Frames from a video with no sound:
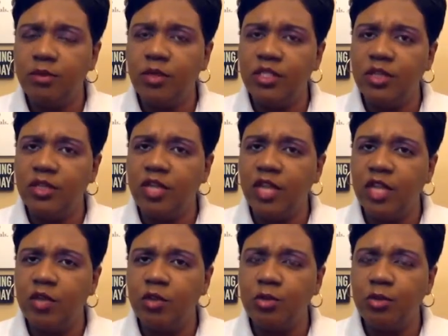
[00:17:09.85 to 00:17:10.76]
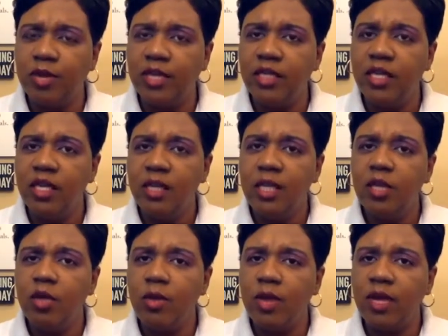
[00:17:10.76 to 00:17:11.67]
was there another interest point that
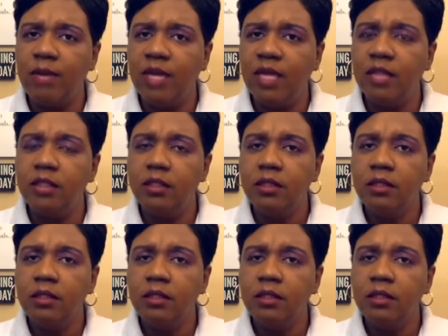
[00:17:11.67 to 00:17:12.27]
you would recommend?